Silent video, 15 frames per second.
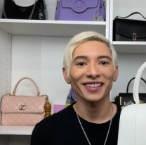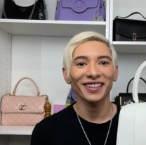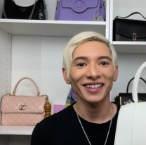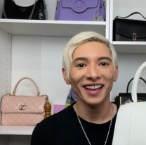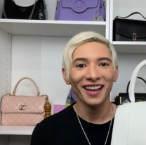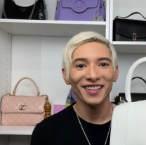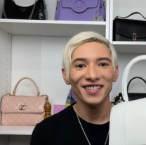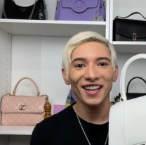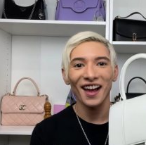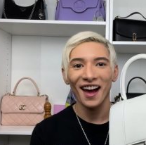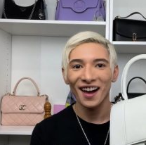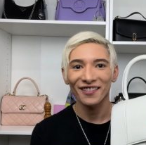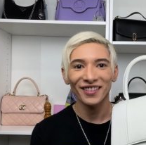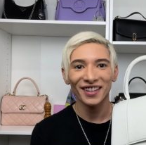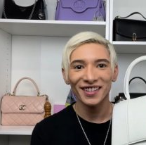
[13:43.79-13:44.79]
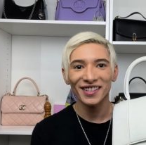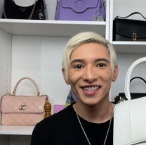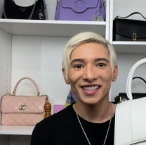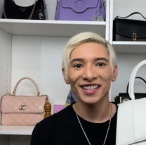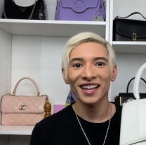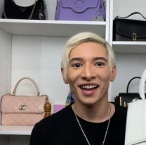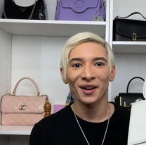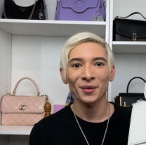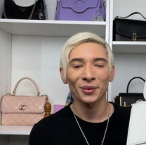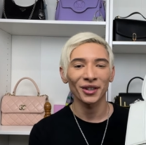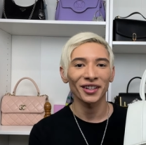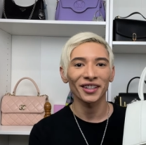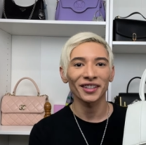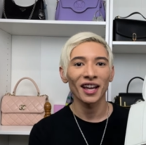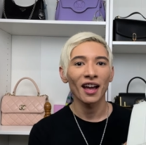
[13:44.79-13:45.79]
yes, obviously I
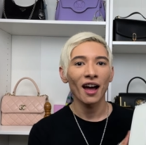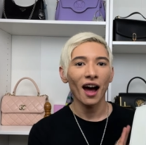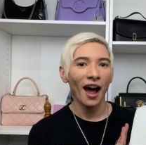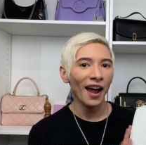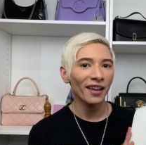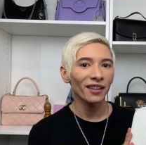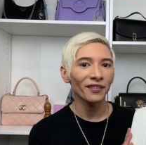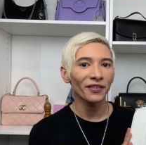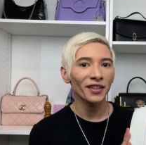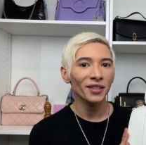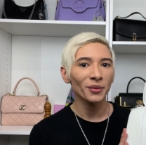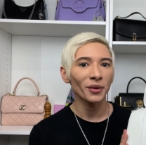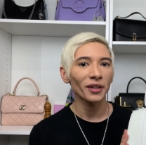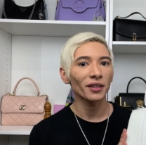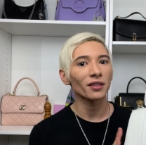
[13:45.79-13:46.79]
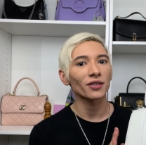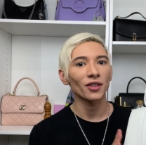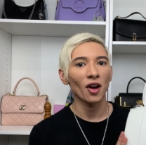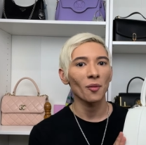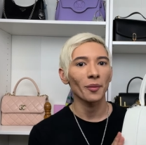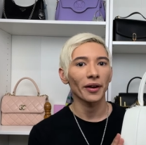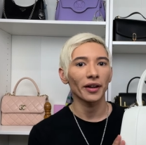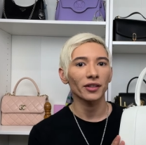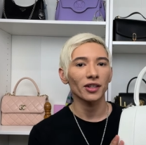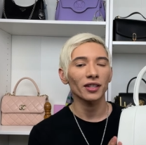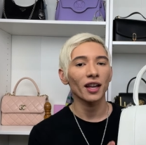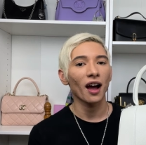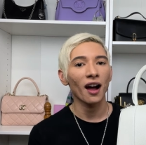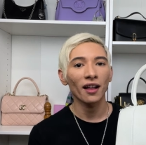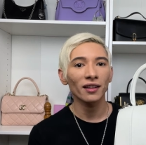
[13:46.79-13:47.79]
would. I love this one so much. It's
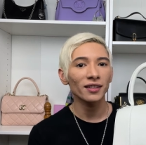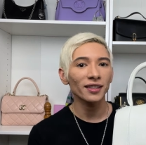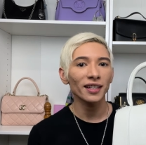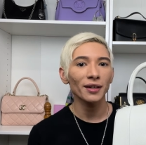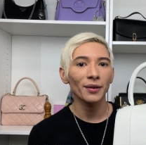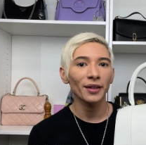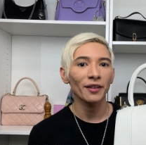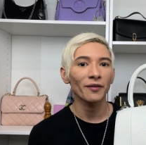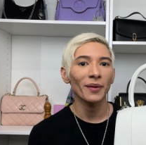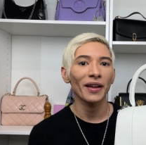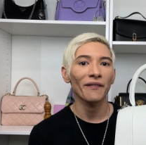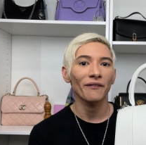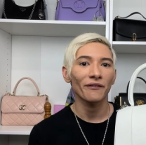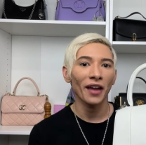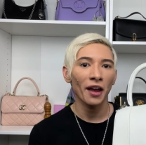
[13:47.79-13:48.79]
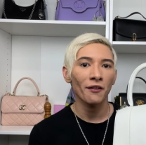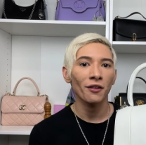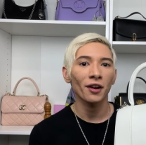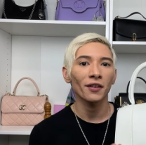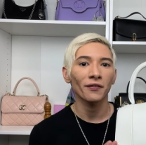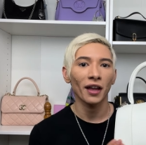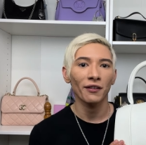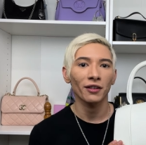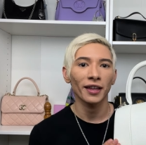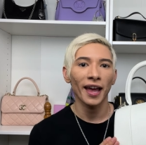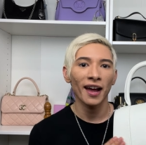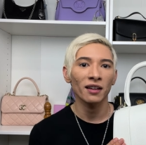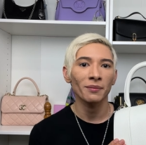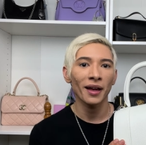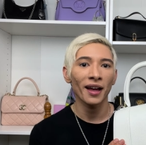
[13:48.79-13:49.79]
honestly one of my favorite, favorite
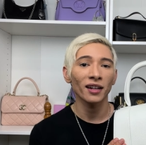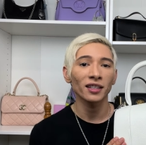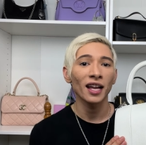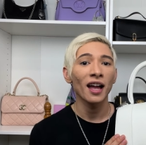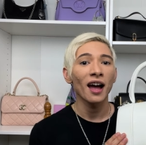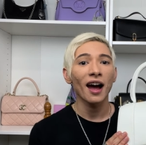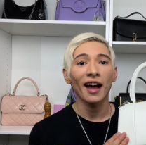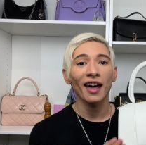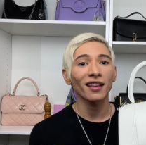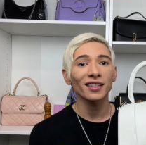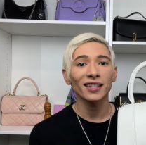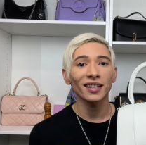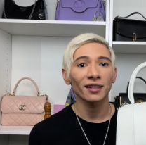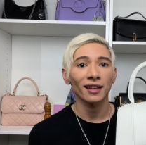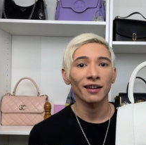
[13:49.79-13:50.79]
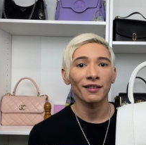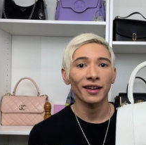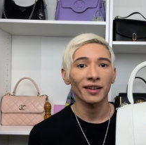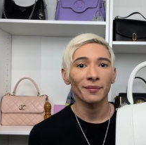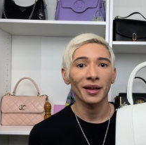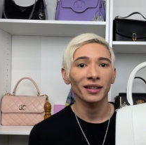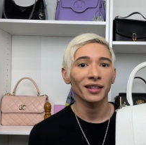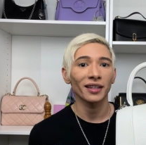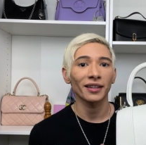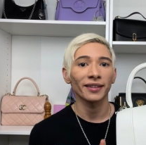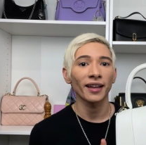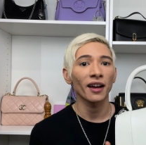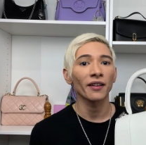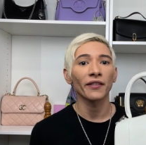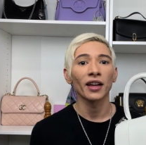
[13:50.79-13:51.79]
handbags. I honestly cannot recommend it
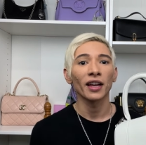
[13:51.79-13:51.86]
enough.